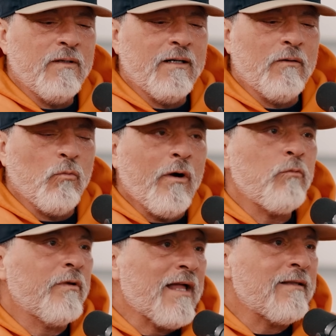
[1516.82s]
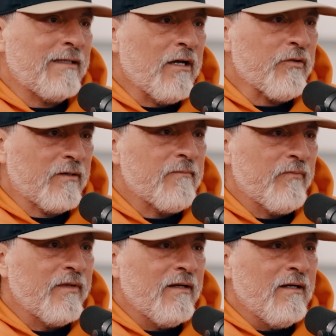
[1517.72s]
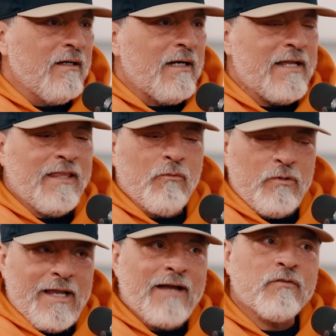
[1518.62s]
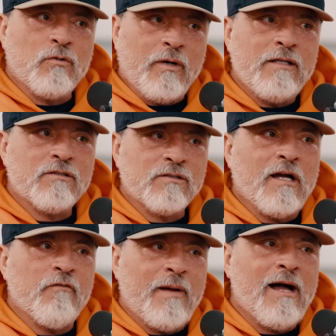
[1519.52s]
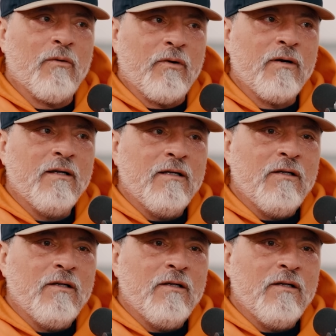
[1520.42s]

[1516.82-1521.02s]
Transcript: one without the other. I think when you have great soft power,